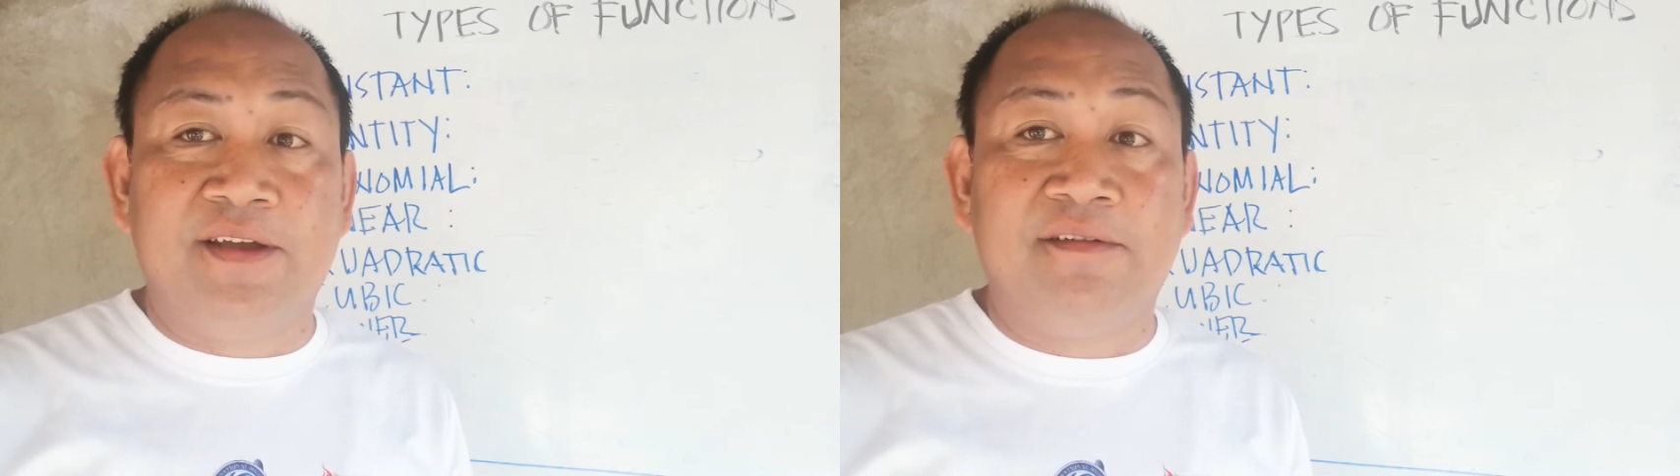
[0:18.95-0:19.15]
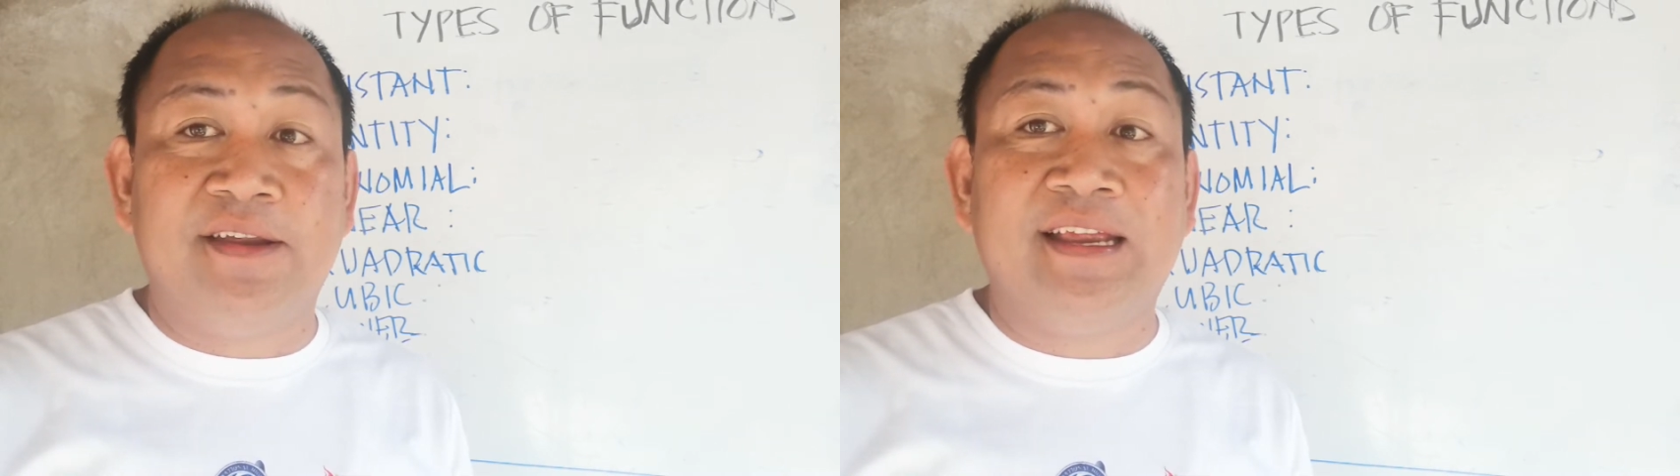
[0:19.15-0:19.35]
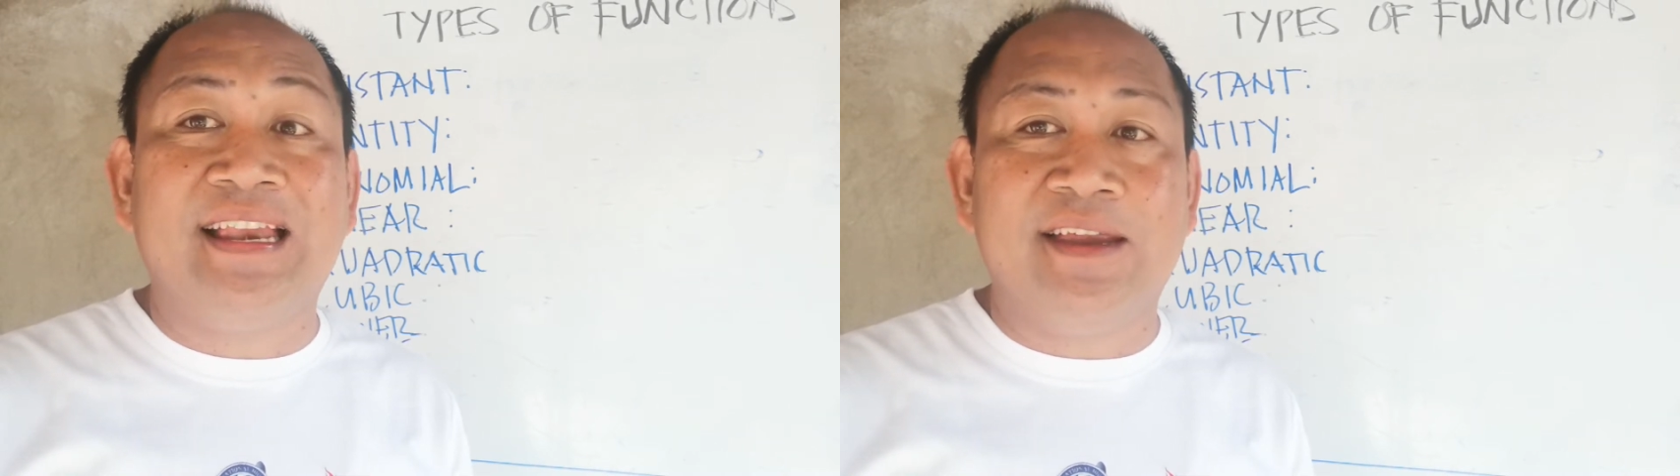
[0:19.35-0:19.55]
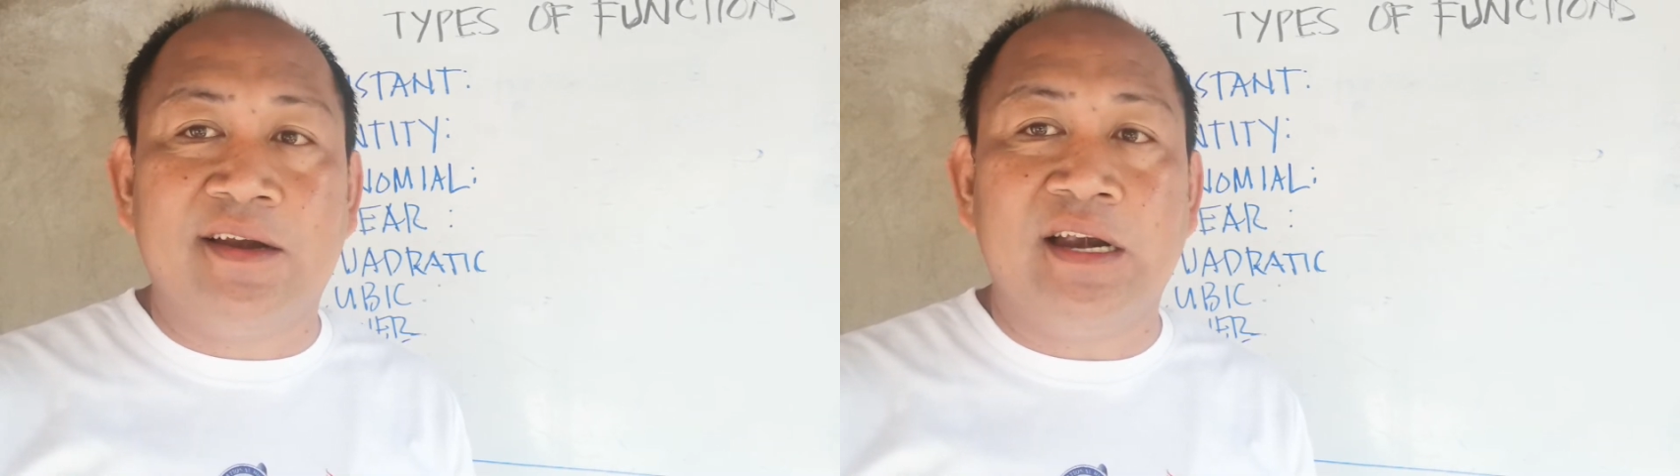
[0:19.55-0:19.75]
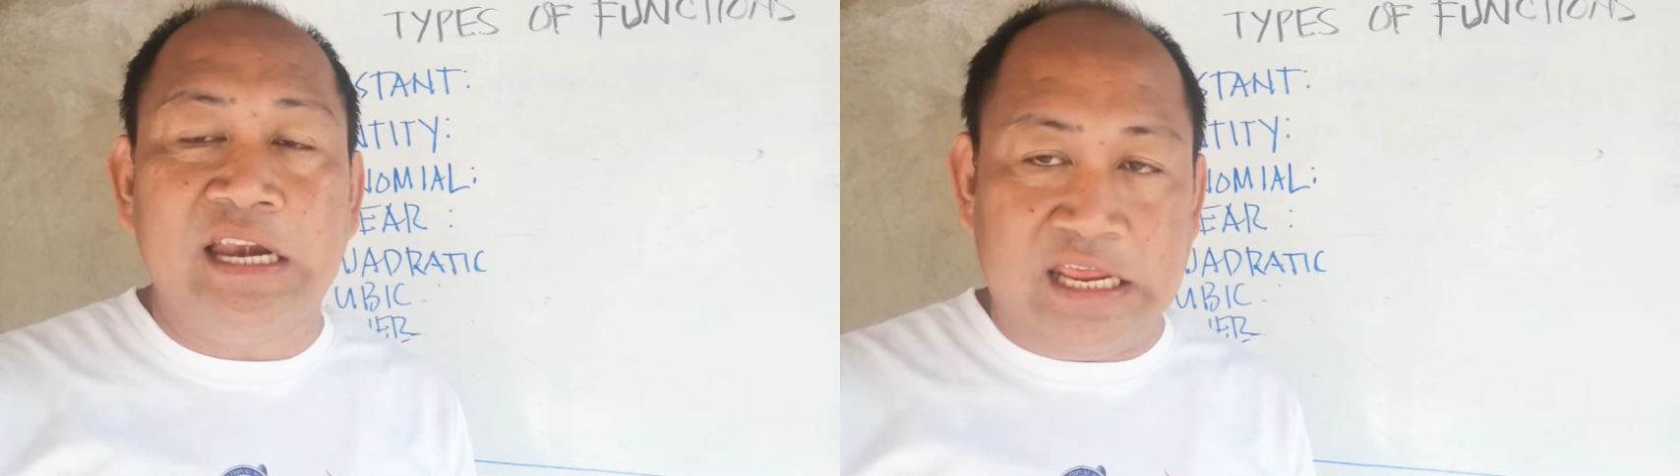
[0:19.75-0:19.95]
very
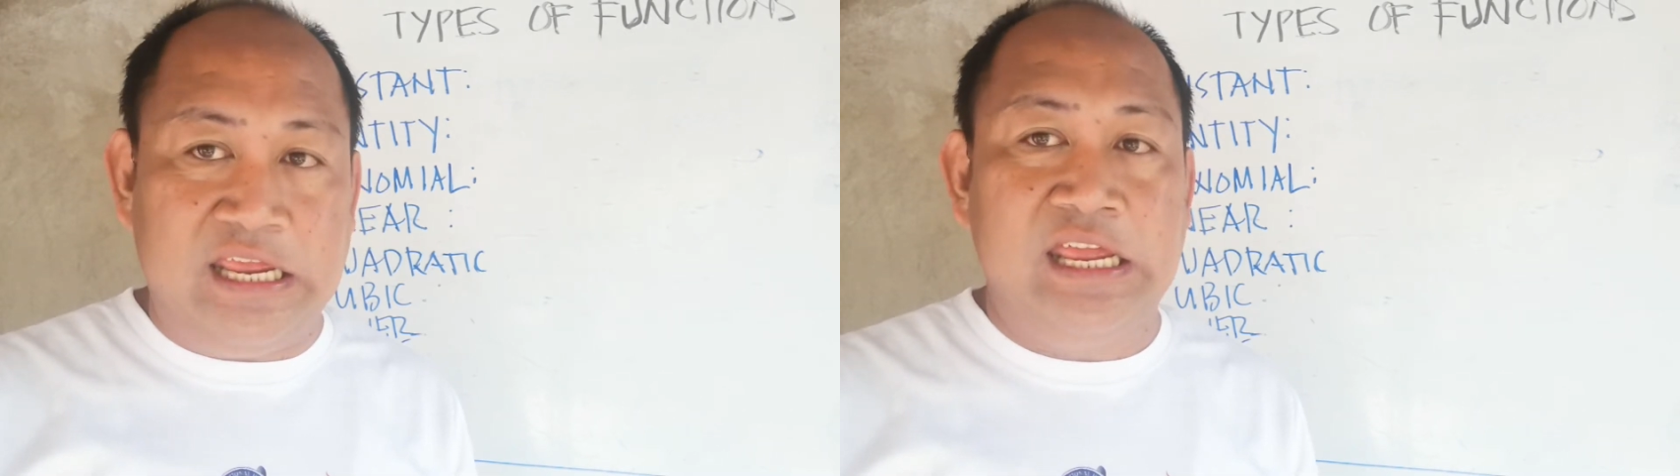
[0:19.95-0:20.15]
clearly.